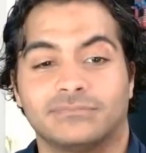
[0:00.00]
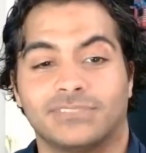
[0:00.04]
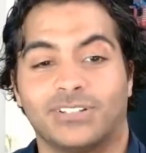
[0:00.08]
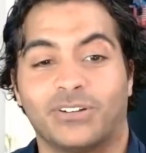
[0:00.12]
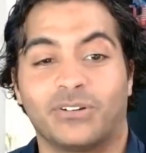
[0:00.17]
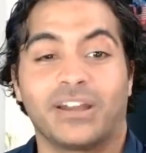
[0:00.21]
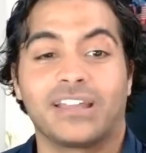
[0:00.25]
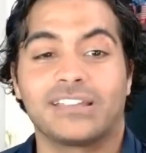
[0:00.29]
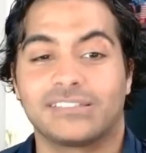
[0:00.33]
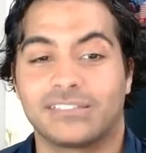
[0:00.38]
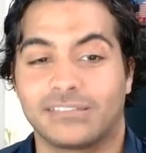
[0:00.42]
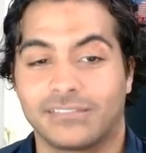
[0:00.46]
or
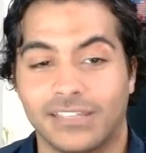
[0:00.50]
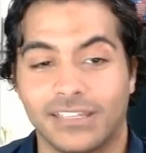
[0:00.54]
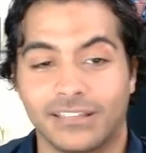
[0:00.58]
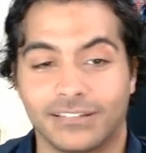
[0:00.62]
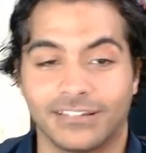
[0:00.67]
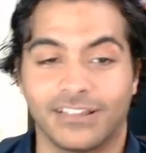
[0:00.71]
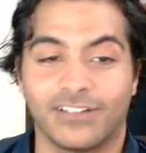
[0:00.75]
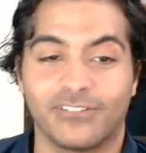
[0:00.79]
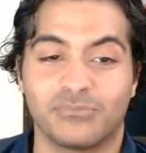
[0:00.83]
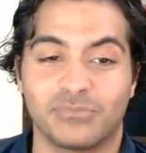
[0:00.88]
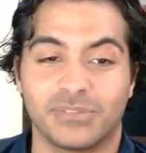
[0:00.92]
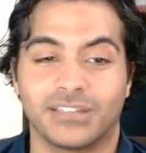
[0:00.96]
I used to think
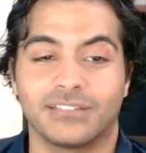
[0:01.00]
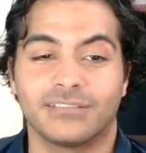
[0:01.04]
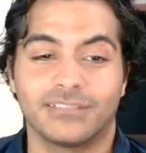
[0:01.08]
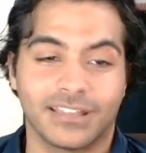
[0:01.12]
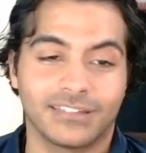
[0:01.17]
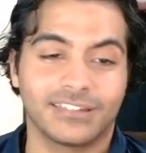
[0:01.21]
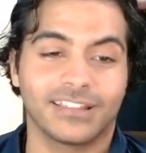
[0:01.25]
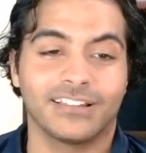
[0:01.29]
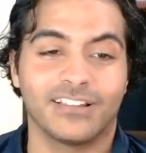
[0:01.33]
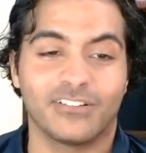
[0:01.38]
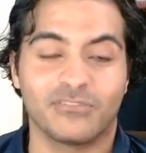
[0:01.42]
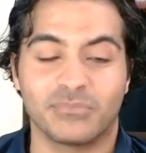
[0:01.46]
loved me. Now
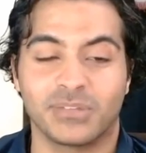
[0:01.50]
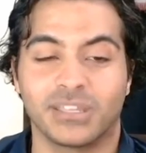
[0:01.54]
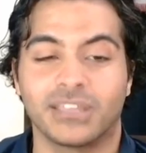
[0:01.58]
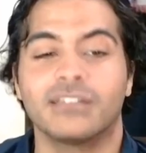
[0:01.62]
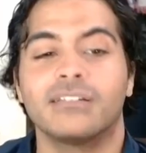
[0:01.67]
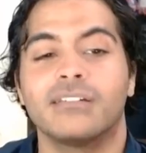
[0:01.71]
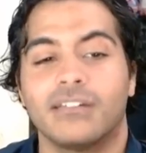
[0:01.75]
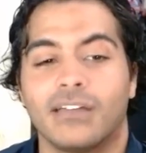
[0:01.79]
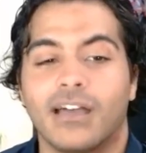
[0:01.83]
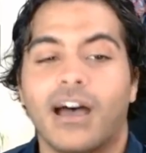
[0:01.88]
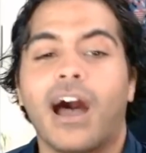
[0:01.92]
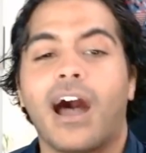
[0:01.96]
they love me.
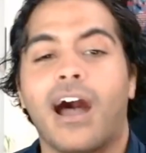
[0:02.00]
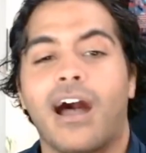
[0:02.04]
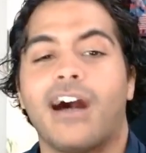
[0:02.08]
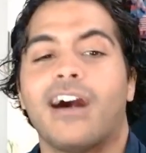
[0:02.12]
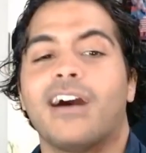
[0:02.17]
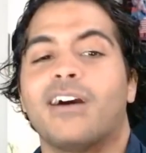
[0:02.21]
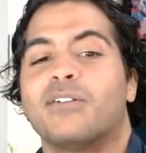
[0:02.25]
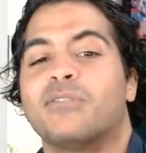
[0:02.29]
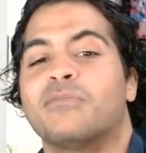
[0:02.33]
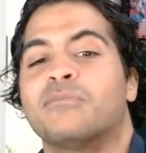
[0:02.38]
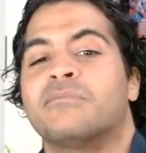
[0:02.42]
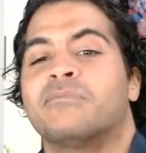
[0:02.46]

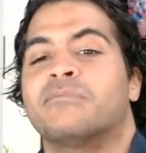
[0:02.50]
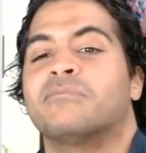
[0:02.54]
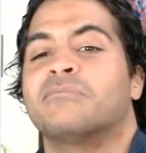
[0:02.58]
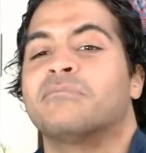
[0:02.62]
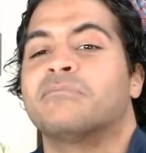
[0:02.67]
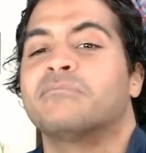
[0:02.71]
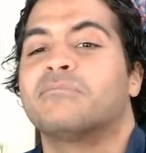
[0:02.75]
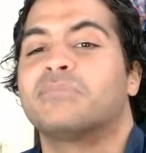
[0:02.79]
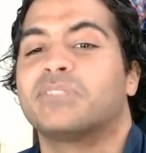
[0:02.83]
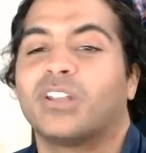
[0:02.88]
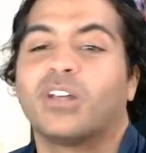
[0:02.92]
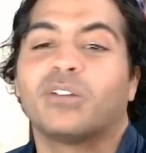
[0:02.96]

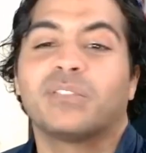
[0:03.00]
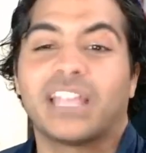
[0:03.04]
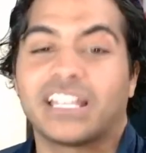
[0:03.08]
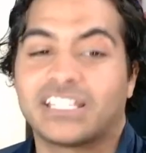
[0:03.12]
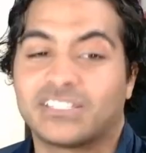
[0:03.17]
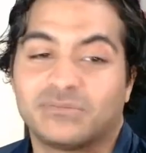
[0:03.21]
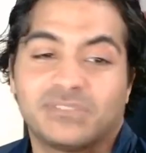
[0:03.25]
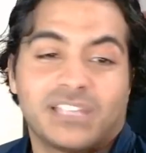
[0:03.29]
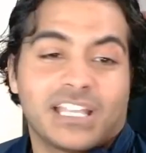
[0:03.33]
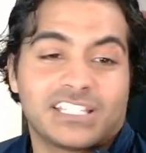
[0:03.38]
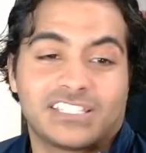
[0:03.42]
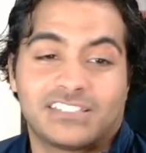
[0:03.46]

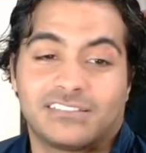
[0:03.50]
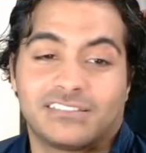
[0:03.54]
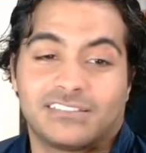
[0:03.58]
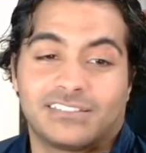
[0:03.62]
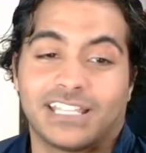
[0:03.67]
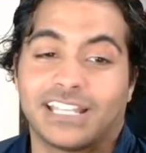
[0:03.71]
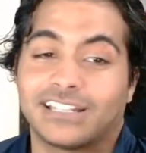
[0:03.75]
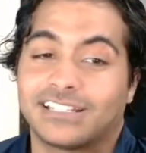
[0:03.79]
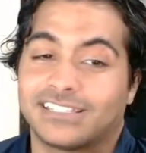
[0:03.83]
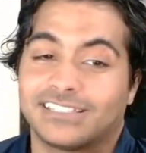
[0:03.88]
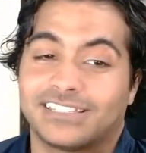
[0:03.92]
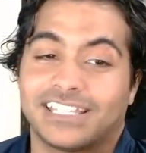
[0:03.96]

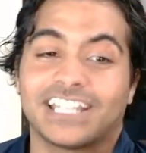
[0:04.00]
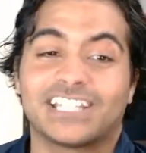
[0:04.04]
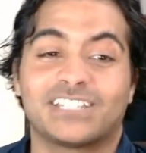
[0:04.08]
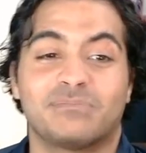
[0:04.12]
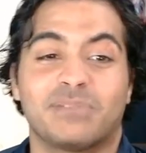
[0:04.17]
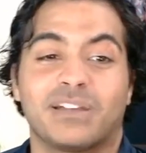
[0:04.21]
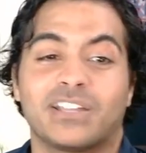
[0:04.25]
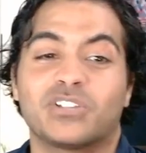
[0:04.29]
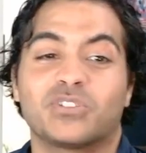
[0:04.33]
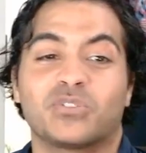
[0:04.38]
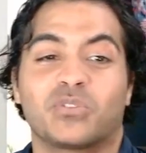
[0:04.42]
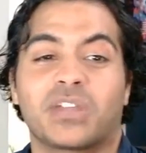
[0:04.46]
That's
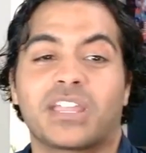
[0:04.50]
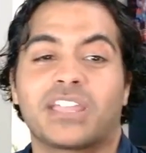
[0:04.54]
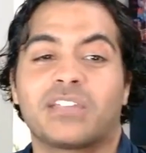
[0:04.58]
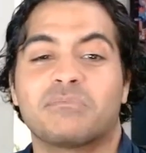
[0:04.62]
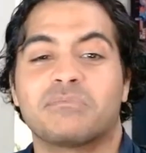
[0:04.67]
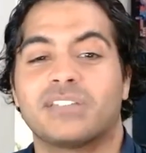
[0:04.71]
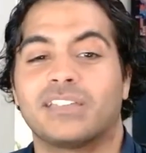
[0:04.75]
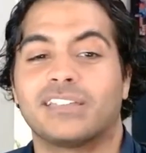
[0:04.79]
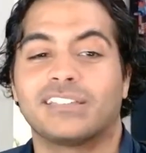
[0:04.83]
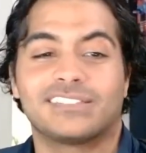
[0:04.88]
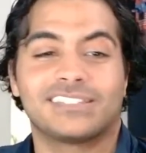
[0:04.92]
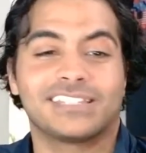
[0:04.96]
my dream.
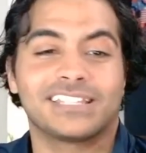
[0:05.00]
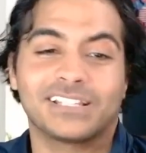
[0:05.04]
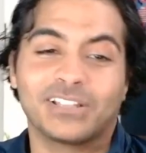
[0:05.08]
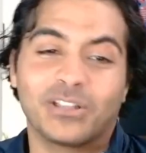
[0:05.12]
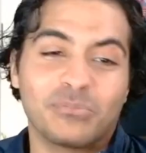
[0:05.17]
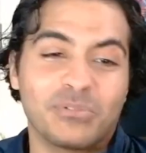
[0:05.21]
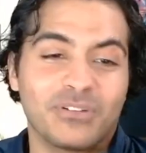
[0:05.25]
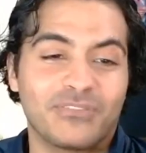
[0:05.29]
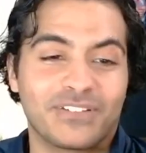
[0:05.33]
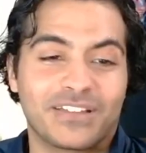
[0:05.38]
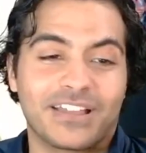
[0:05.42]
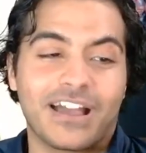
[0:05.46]
It's a little
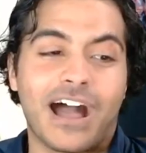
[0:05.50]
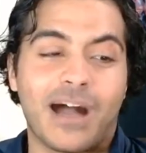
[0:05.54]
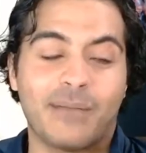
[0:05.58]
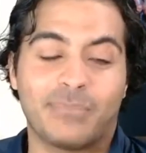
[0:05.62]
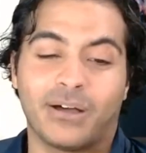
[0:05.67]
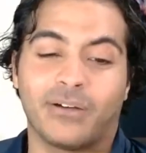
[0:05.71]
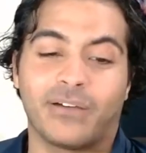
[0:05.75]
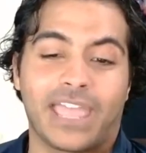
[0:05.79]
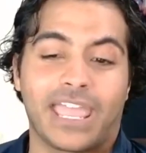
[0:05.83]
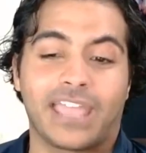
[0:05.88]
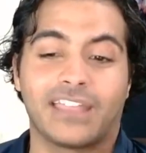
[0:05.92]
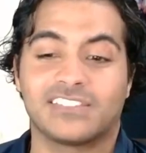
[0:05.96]
bit of a cop
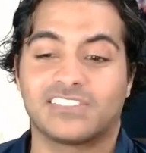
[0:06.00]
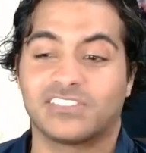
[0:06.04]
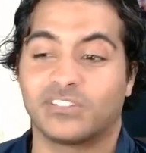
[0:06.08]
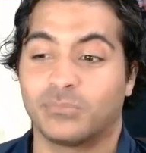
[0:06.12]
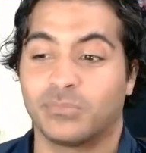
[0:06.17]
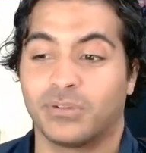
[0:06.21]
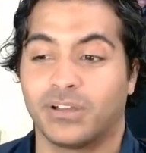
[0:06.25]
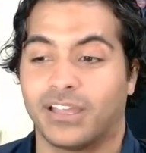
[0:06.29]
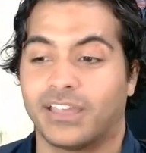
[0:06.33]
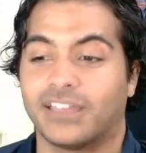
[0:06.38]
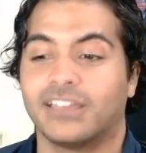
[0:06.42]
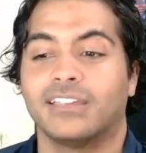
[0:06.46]
out answer,
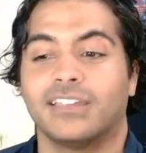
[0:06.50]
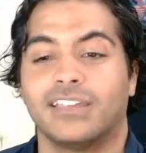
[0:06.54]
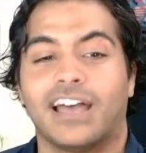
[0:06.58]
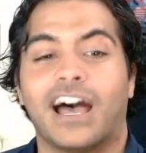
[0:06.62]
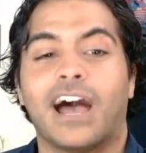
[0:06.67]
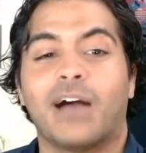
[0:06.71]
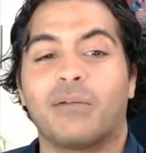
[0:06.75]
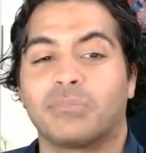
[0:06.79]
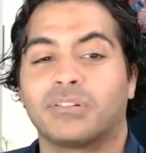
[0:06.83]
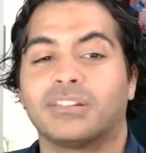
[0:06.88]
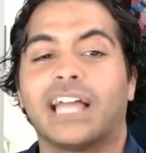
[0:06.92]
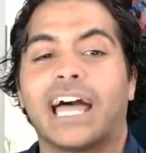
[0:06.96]
but
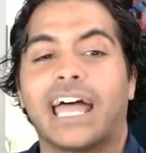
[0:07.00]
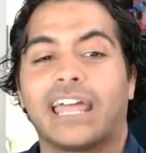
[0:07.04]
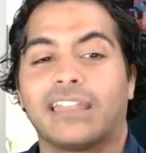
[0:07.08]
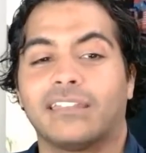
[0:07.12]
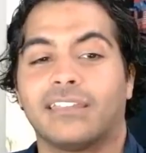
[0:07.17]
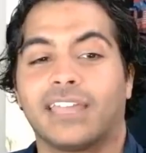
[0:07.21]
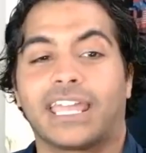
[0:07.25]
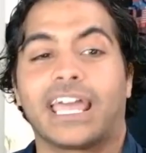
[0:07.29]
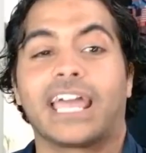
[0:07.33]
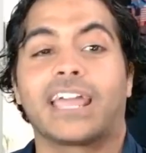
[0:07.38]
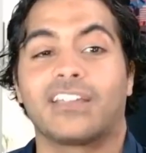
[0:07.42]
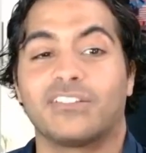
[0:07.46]
I'm glad
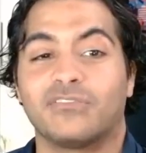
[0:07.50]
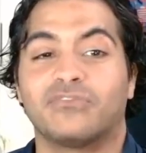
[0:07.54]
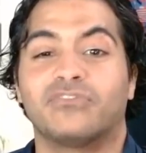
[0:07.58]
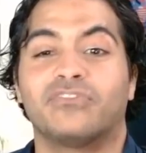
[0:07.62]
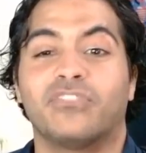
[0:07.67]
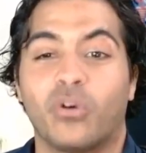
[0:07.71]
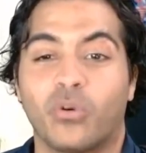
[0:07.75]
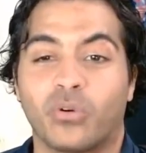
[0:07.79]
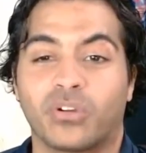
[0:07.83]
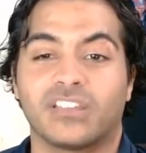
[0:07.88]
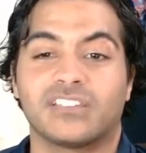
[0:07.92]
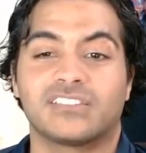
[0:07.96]
like I can
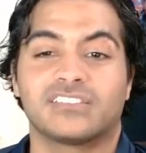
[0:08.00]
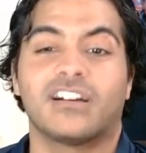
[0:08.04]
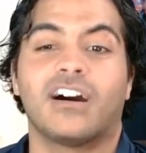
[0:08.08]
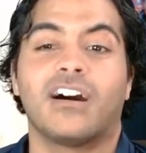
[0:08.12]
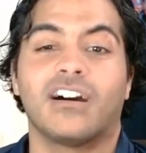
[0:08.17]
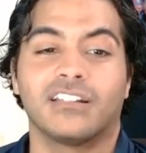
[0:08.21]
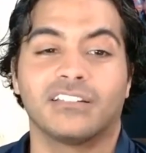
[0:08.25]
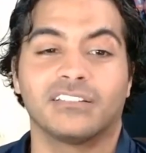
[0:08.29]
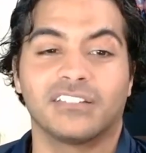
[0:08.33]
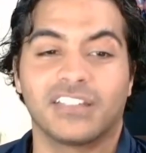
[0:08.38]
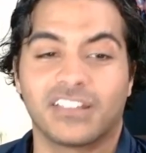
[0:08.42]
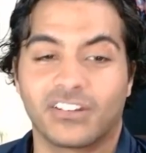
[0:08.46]
focus
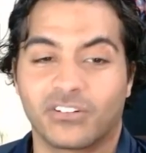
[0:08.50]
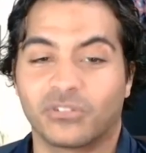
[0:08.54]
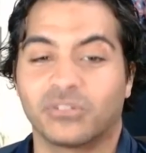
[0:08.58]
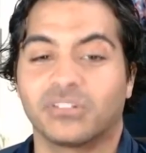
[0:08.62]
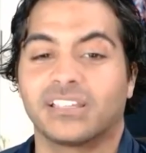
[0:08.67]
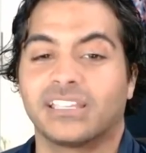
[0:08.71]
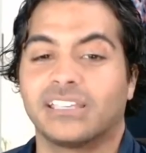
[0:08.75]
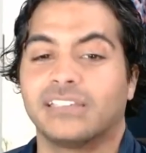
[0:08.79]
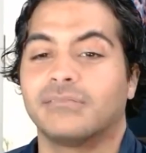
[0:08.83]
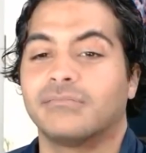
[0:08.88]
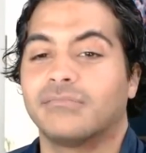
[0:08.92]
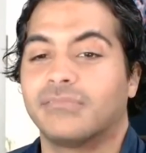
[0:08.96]
on
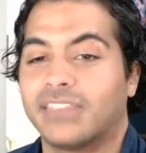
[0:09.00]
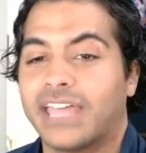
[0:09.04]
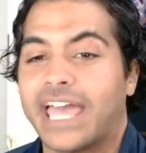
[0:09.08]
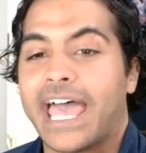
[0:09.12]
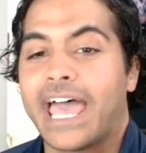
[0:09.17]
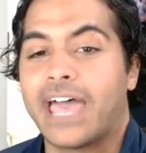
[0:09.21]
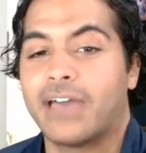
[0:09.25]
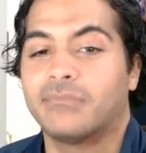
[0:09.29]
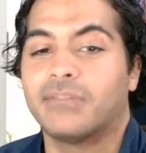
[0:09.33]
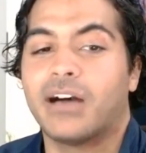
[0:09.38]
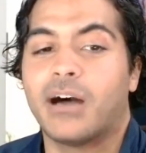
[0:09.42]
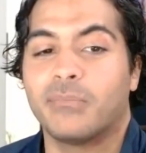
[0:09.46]
literally that.